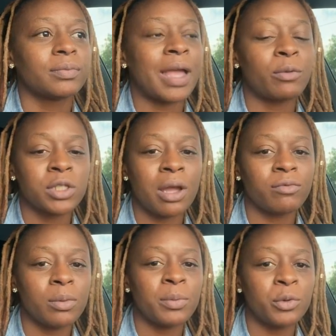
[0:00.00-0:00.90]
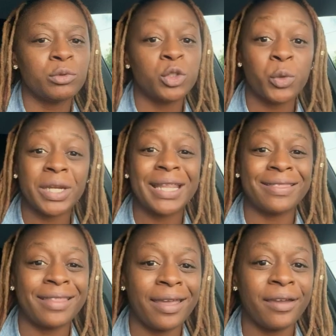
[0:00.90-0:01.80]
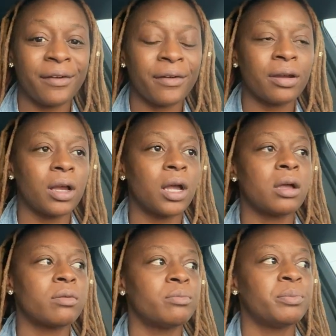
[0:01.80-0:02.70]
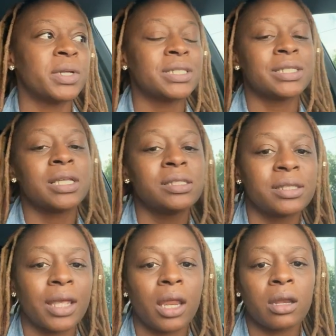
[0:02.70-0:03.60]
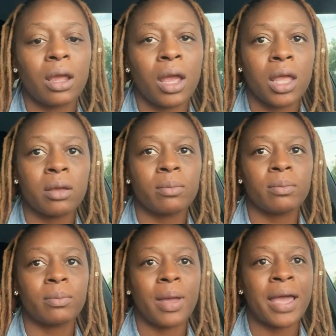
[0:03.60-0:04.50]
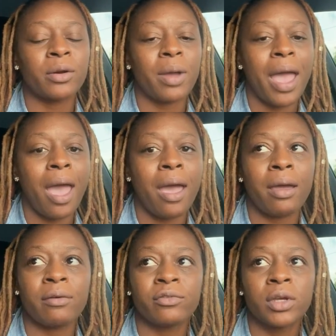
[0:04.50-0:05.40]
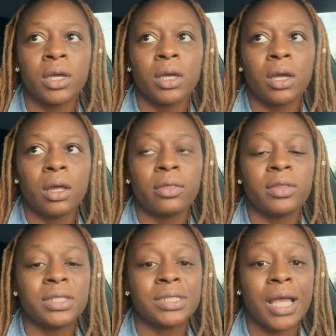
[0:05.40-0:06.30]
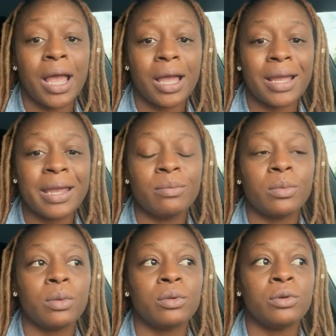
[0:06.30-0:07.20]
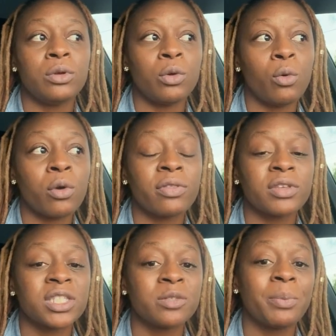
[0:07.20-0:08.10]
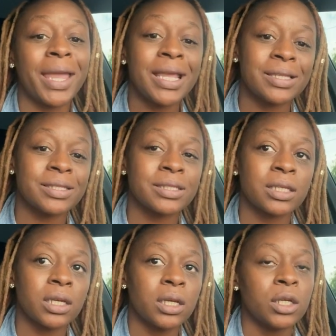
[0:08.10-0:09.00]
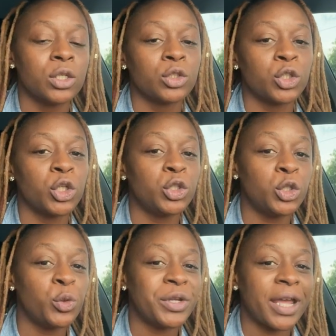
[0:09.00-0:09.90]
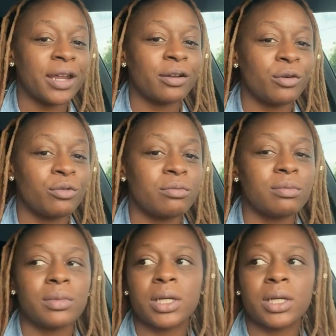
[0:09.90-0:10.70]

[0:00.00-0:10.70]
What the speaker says: I was comfortable doing it there. But since then, I don't have the time nor the space to do it at home.